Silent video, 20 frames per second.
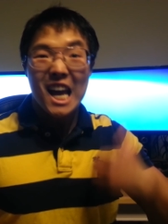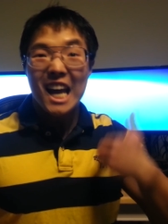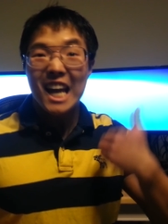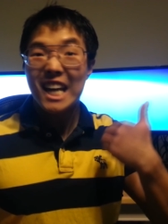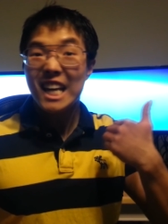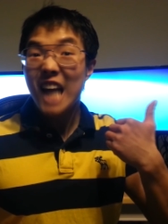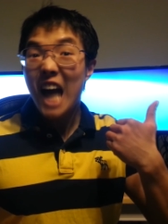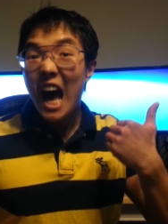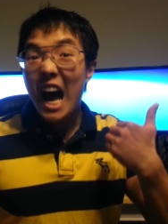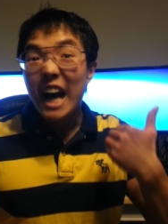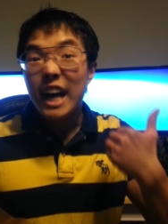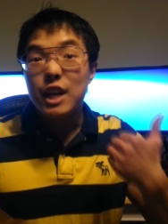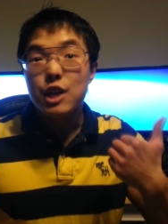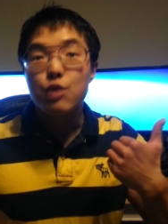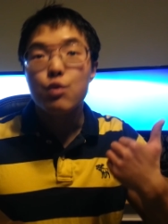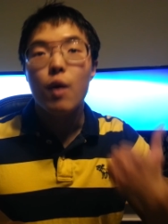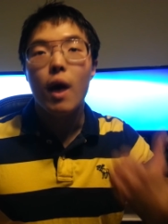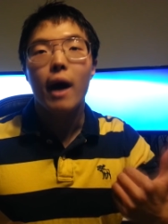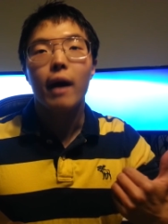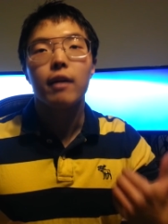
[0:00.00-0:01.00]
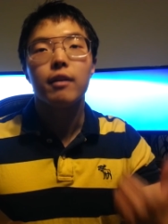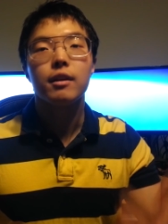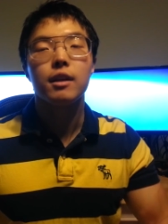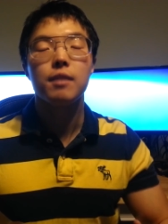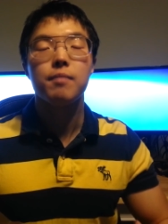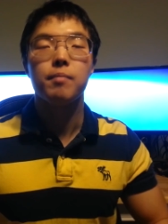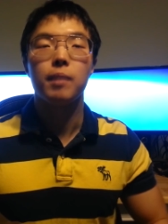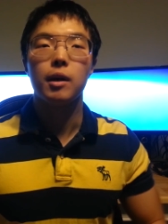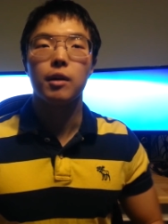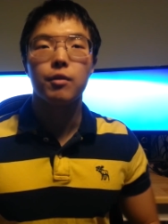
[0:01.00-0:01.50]
In
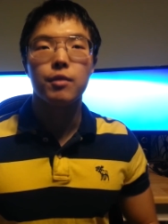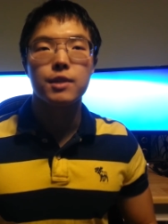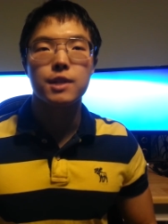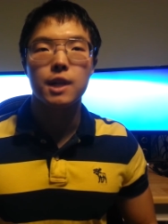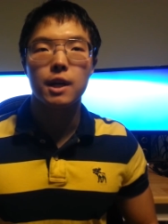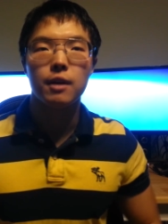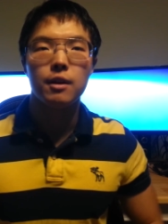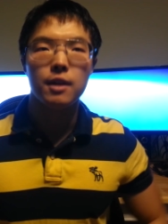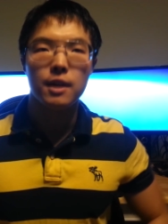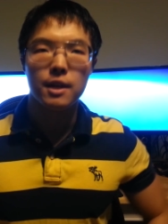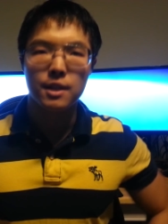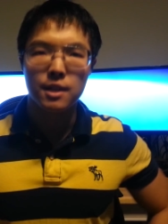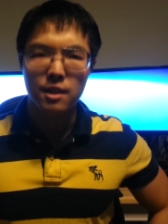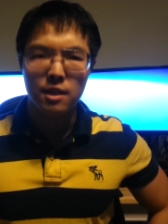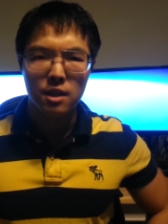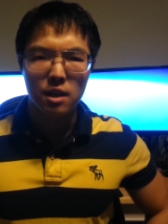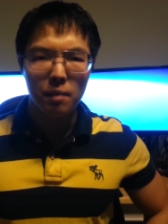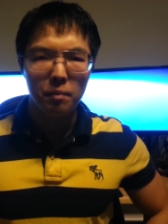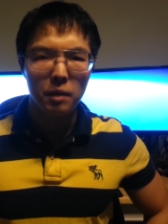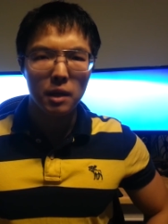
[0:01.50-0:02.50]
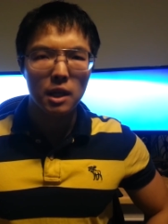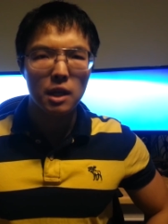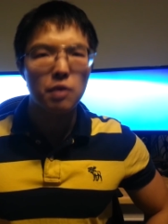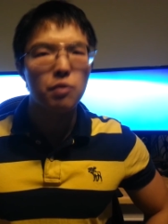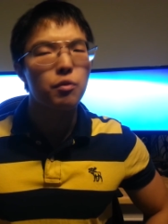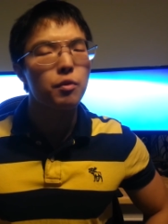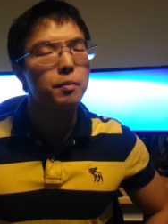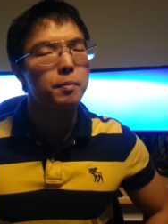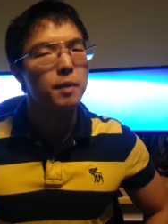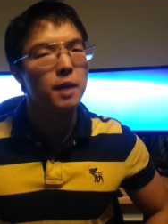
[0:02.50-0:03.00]
actuality, microstutter isn't something
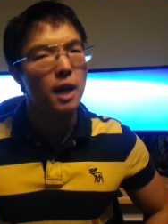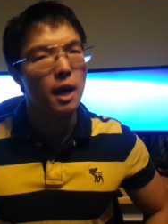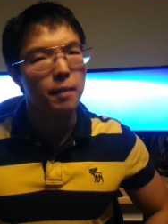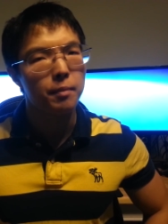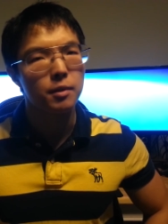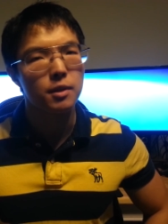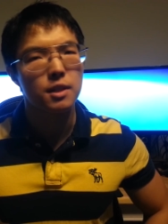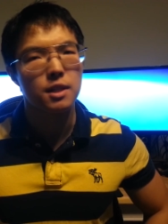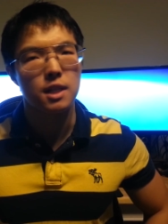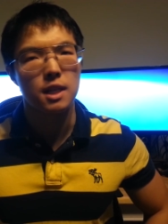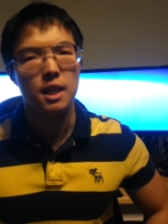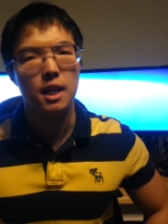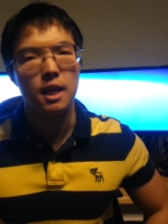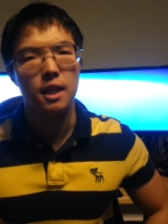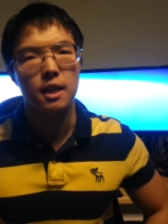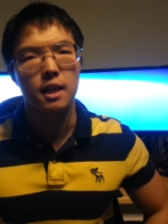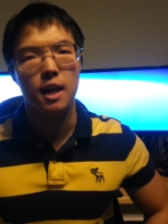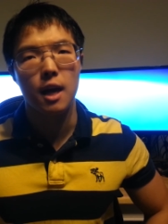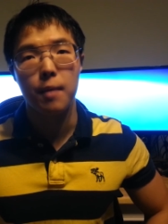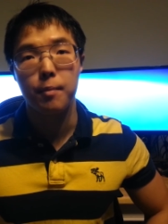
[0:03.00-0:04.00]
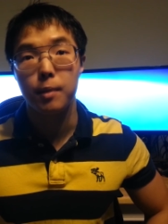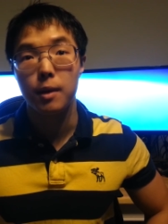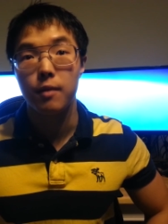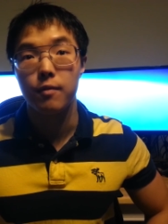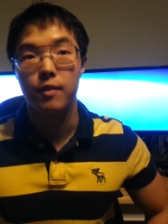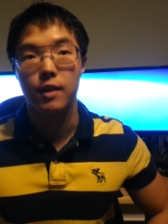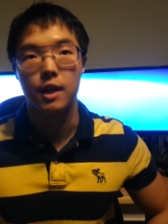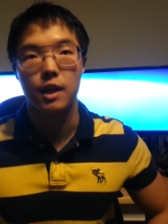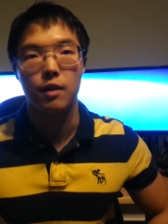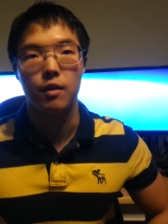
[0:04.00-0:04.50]
you would be able to see in a
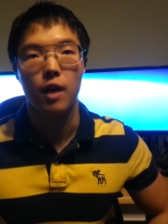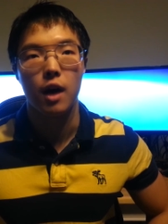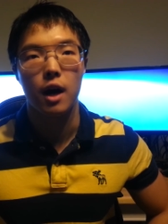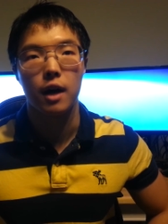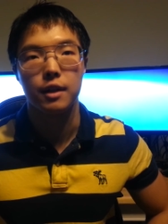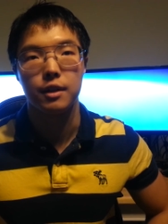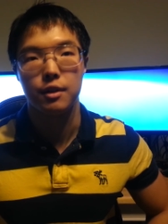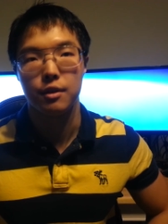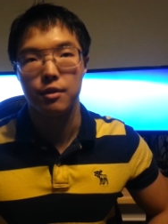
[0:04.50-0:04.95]
gameplay video on